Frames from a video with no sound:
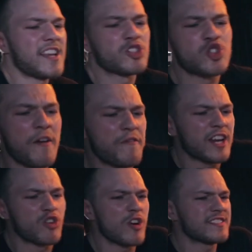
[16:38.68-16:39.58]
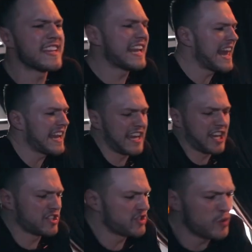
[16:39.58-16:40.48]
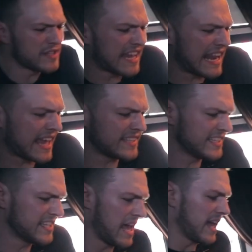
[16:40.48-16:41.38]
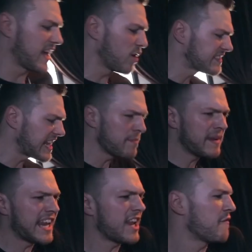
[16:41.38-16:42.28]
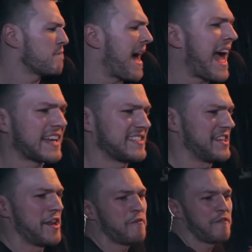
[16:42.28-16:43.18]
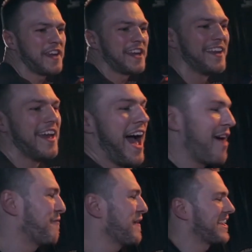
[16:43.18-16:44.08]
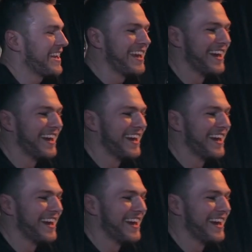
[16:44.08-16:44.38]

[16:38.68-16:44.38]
as I was traveling across the Atlantic. As soon as I landed, girls telling me they love my accent. I'm thinking, I'm thinking, it,